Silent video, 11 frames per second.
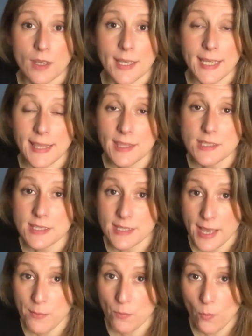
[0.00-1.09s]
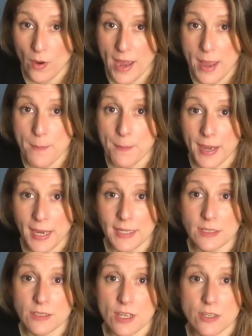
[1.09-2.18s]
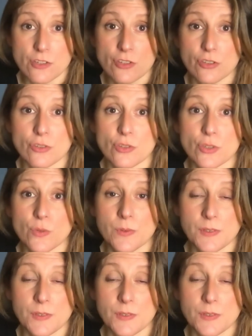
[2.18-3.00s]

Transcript: In the same way, paying attention to an